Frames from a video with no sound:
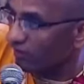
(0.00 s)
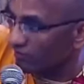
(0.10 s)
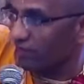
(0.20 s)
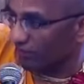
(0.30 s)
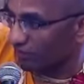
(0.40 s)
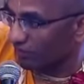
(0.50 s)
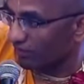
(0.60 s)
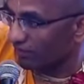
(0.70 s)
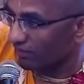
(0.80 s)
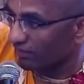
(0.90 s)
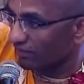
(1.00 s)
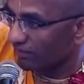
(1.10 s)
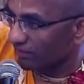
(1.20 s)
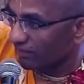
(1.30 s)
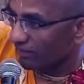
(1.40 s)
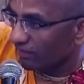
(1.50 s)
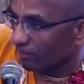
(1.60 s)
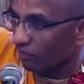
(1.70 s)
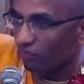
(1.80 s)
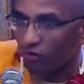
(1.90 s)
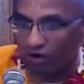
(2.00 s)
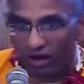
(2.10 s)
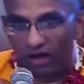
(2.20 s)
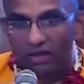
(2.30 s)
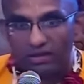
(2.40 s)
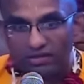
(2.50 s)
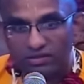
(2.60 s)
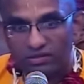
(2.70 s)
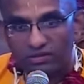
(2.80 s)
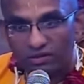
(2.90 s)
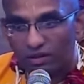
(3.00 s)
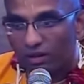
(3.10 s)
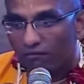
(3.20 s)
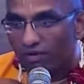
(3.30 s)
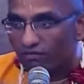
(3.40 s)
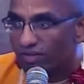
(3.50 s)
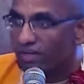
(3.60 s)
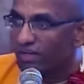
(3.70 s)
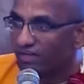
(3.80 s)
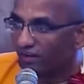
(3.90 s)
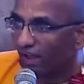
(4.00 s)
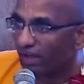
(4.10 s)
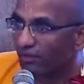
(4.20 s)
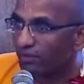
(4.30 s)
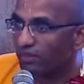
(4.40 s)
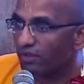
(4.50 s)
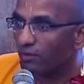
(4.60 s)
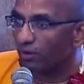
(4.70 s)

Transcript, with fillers: affect anybody on the T V screen actually. So for us, when we interact with the